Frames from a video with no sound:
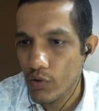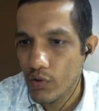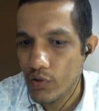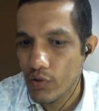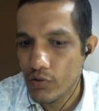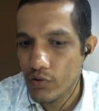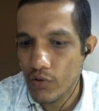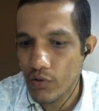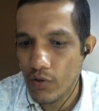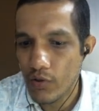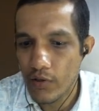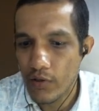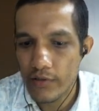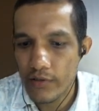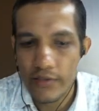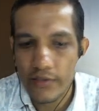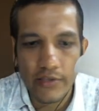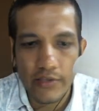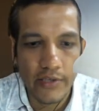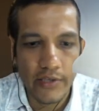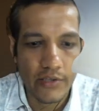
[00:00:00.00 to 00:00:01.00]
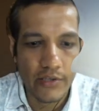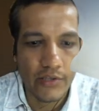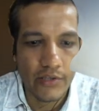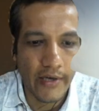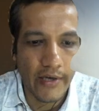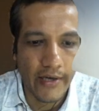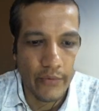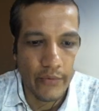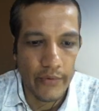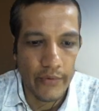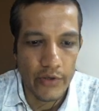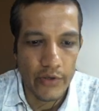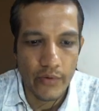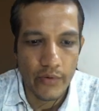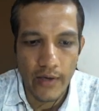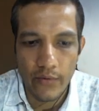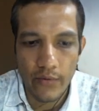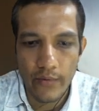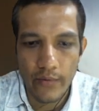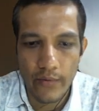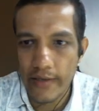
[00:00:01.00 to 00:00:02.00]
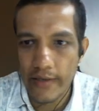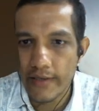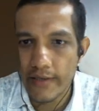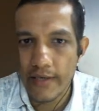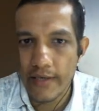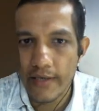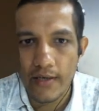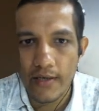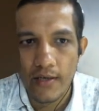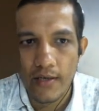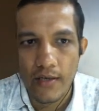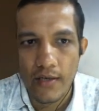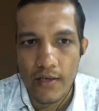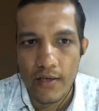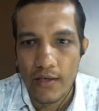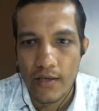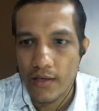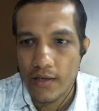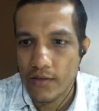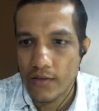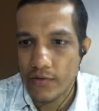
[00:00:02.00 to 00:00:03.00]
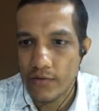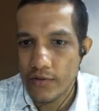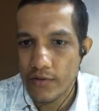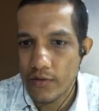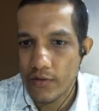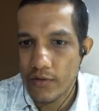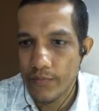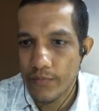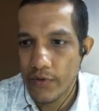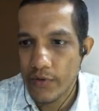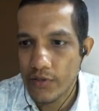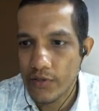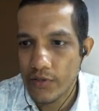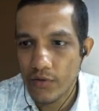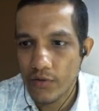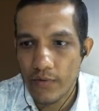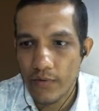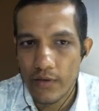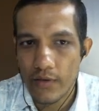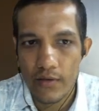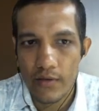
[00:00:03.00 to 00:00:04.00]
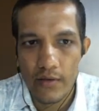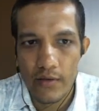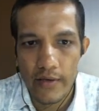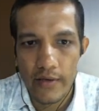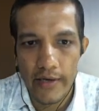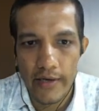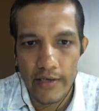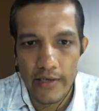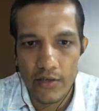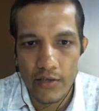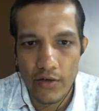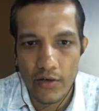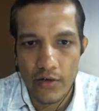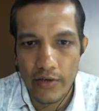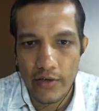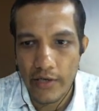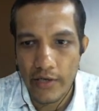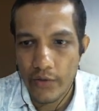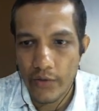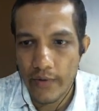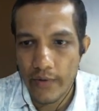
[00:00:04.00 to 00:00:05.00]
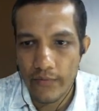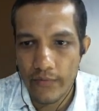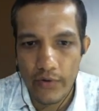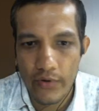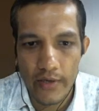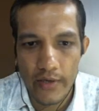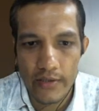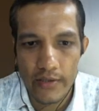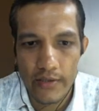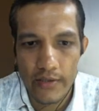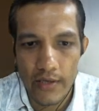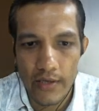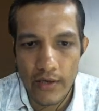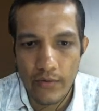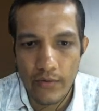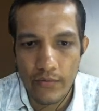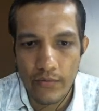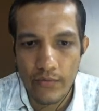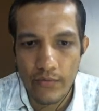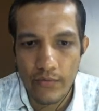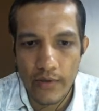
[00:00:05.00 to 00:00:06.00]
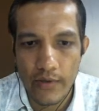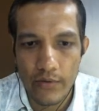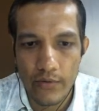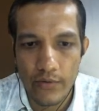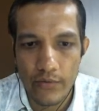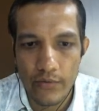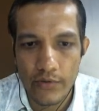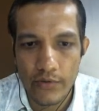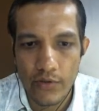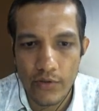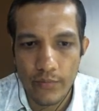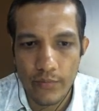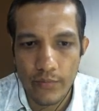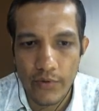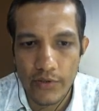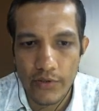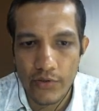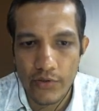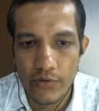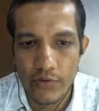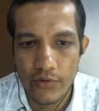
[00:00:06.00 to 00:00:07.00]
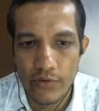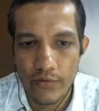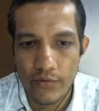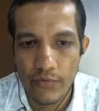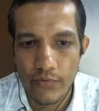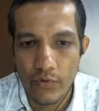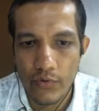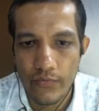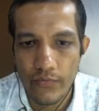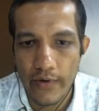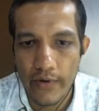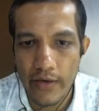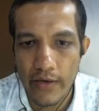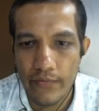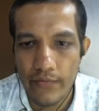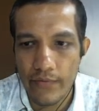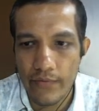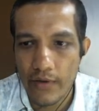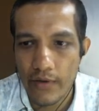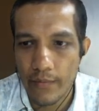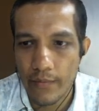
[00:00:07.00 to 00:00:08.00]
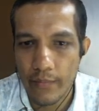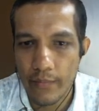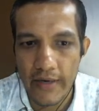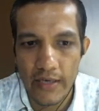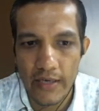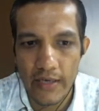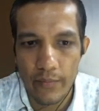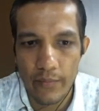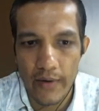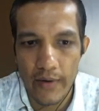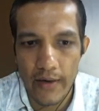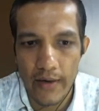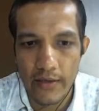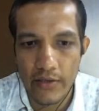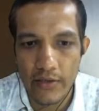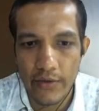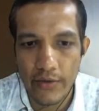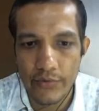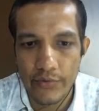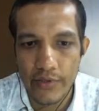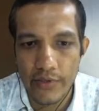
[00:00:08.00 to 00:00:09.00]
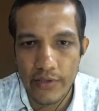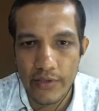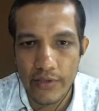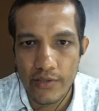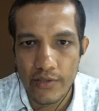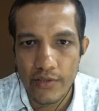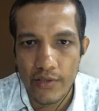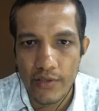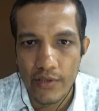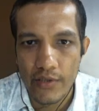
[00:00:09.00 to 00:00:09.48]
So all these things again we need to calculate here. So 0.018 is not required for us. Now what we'll do, 0.0045 multiply 1000